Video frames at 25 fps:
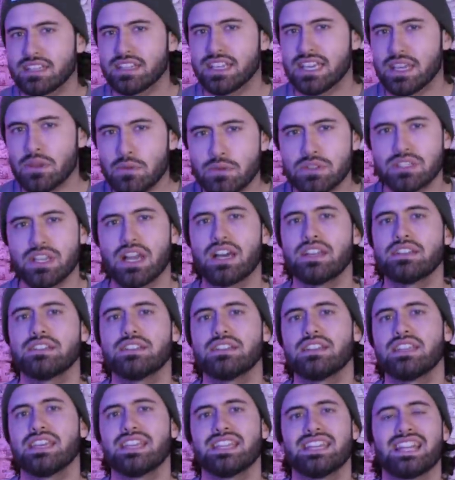He was
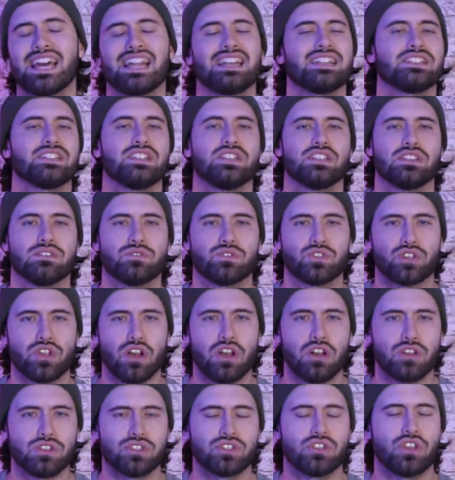under the analysis of
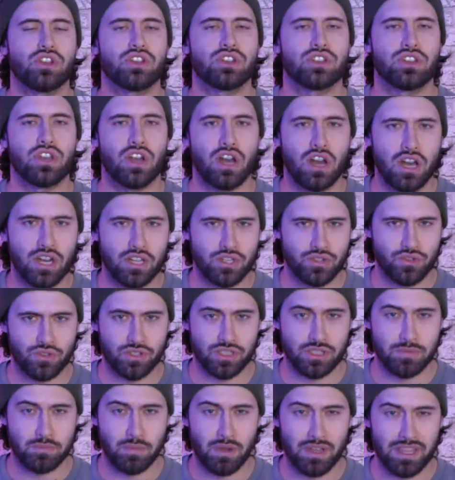child
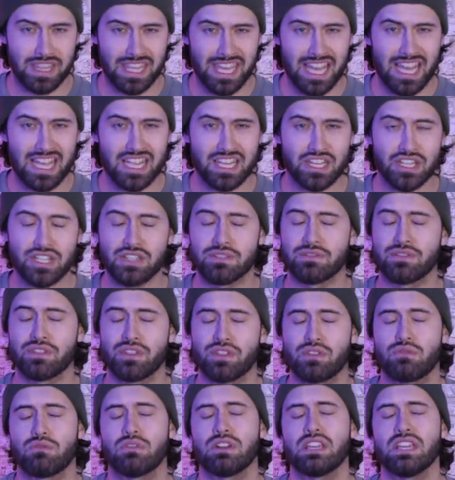psychiatrists by the age of
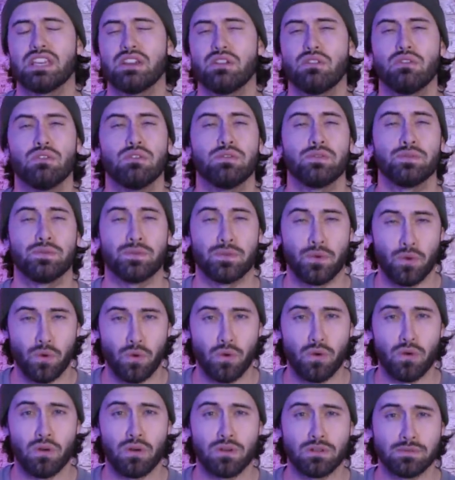three or
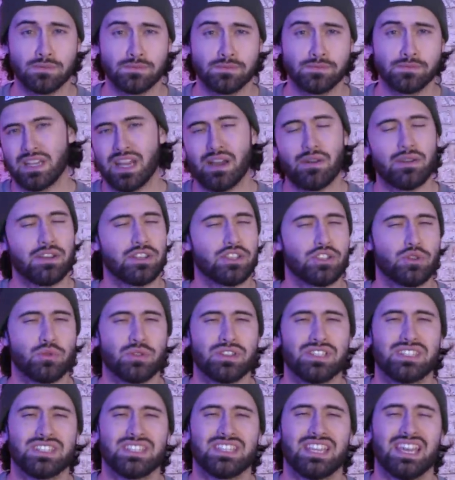four. Now, into
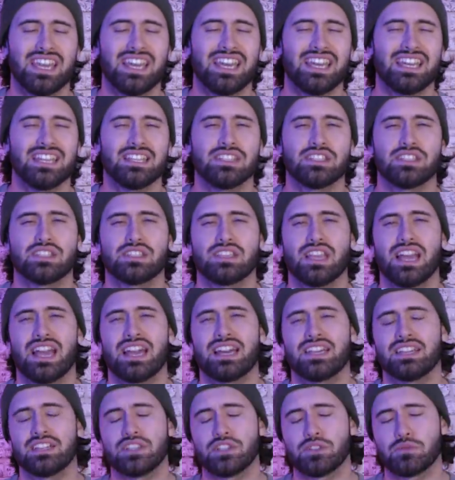his teens,
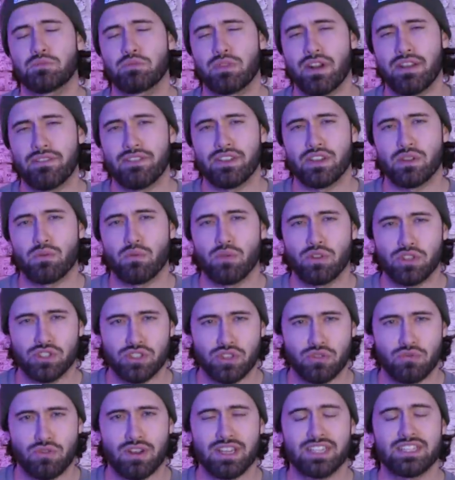Anders Breivik
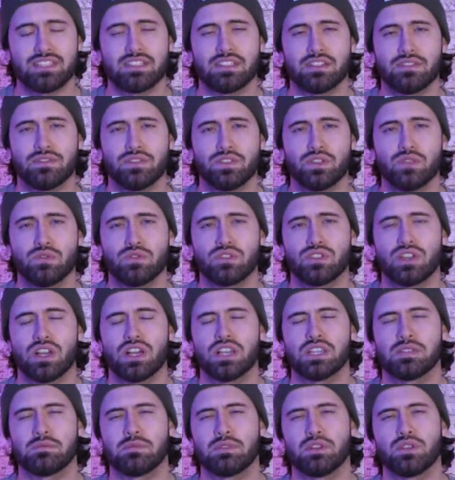was arrested a few
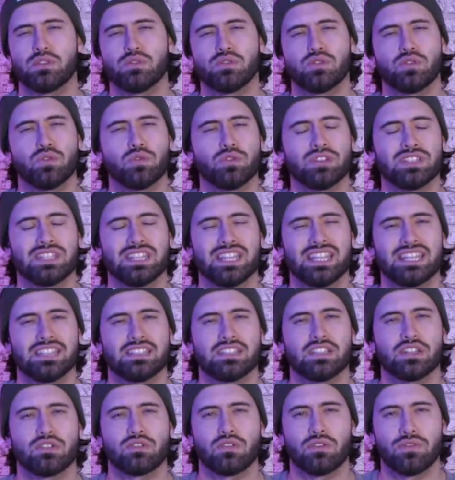times, but it was always
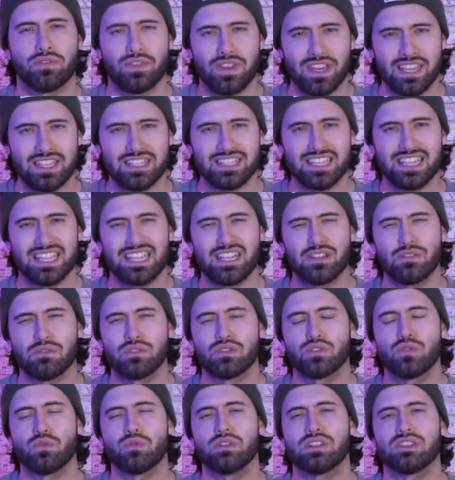linked to graffiti and it
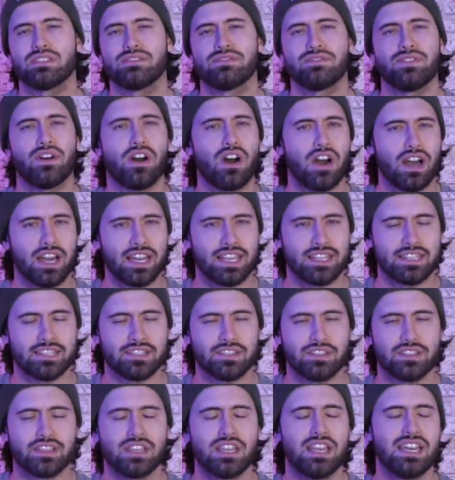was always
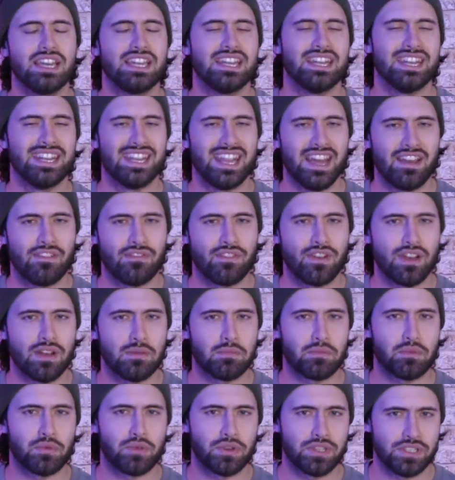fines,
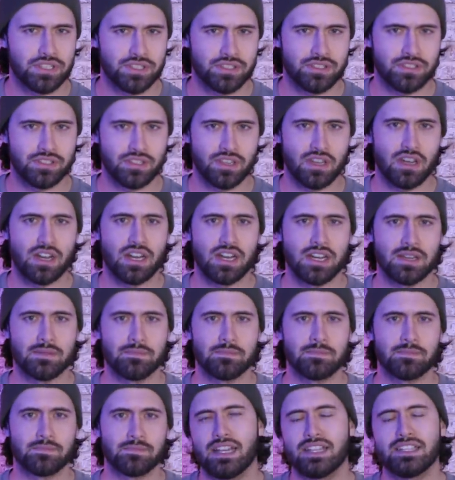never prison
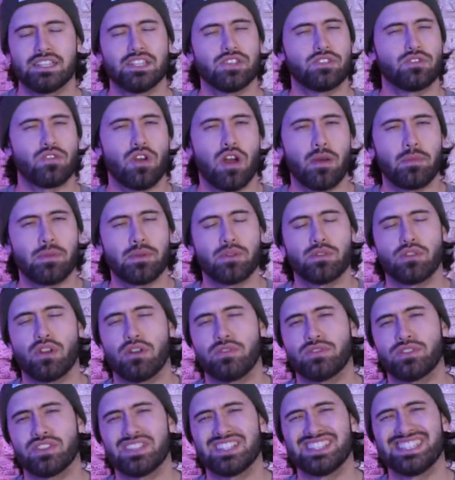time. As he grew up, he would
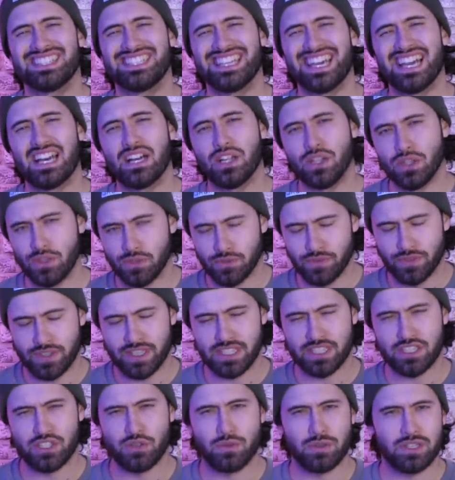often delve
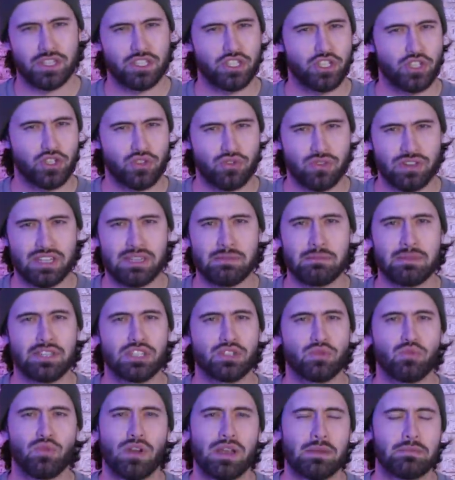into
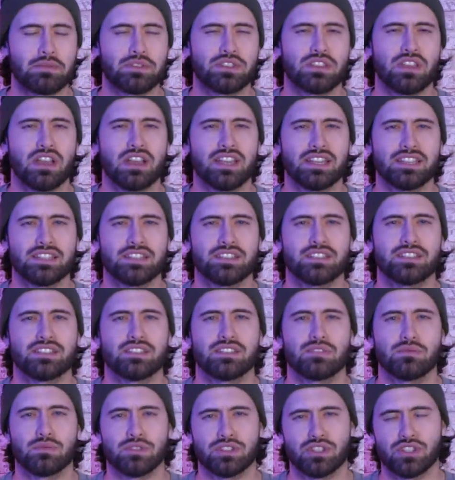extremist
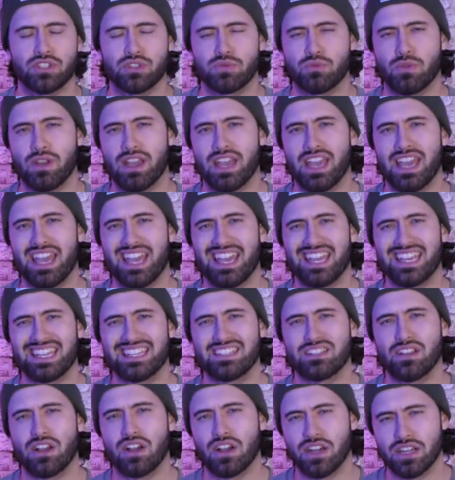websites, which is where
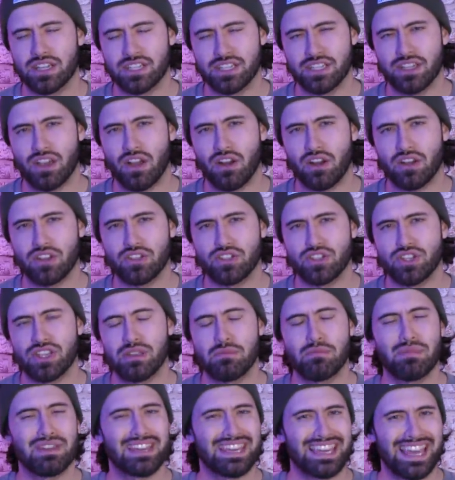his
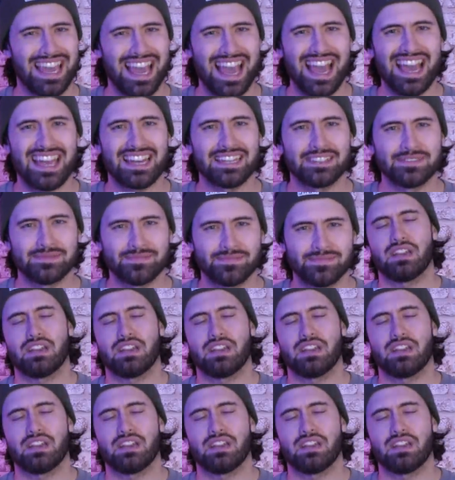ideology began.